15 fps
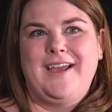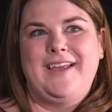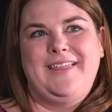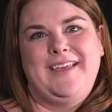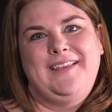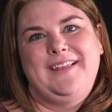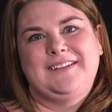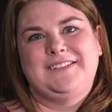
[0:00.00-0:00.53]
I
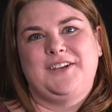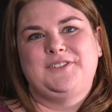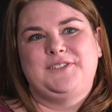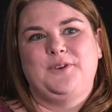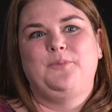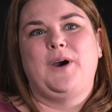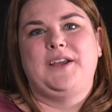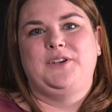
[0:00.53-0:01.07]
think that's
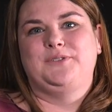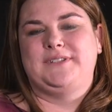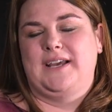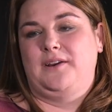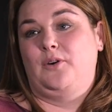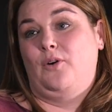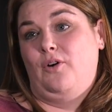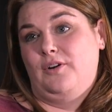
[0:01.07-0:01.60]
also why you
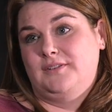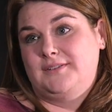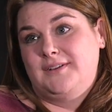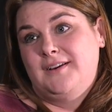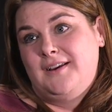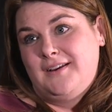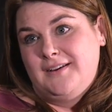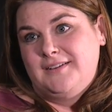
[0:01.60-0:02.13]
set goals.
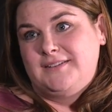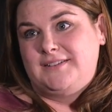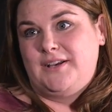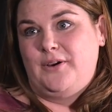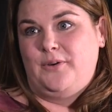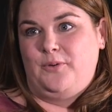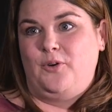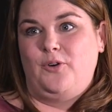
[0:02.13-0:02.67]

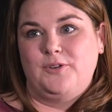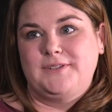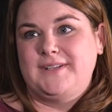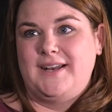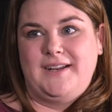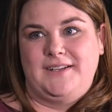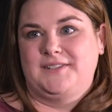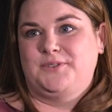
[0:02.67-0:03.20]
So goal
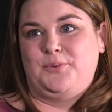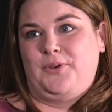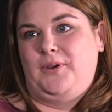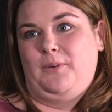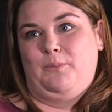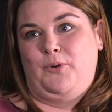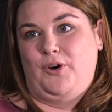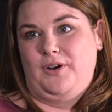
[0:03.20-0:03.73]
setting is really
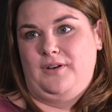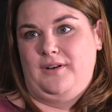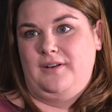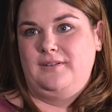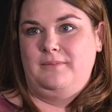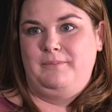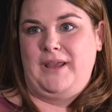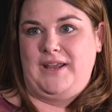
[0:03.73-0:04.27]

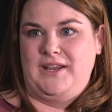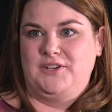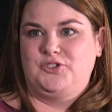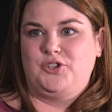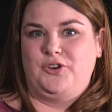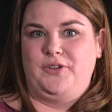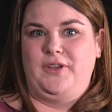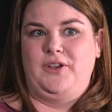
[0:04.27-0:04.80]
important, making
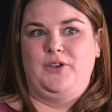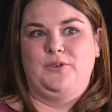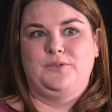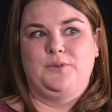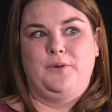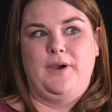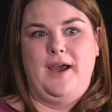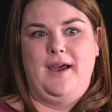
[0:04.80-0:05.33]
sure that
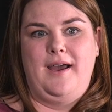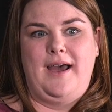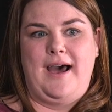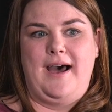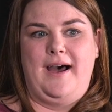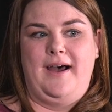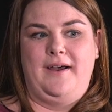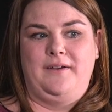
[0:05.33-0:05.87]
you
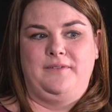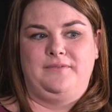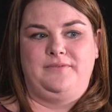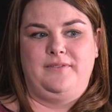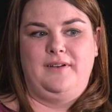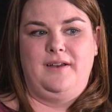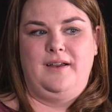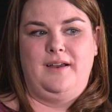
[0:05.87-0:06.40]

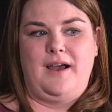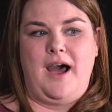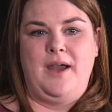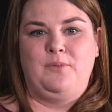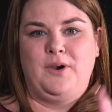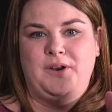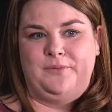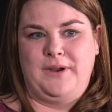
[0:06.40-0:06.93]
have,
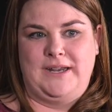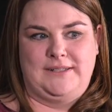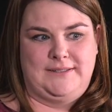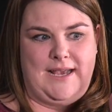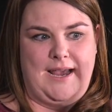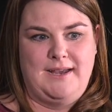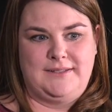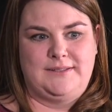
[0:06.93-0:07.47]
I want to raise
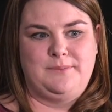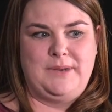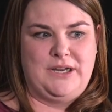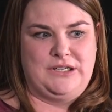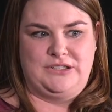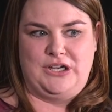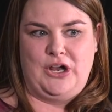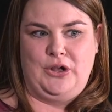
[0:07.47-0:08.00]
X amount
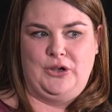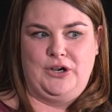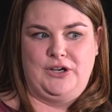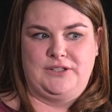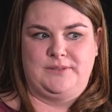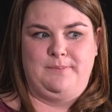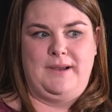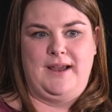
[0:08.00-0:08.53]
of
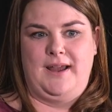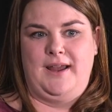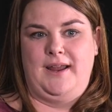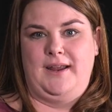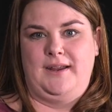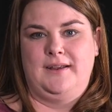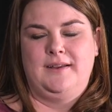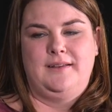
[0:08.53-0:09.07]
dollars
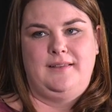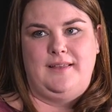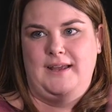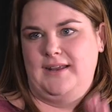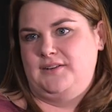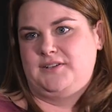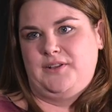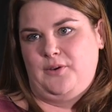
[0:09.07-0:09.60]
by the
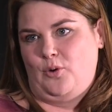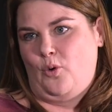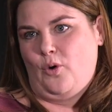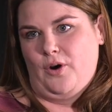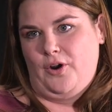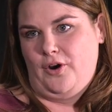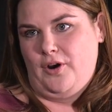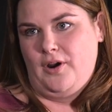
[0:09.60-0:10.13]
end of the
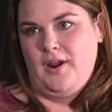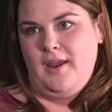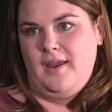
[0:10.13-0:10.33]
quarter.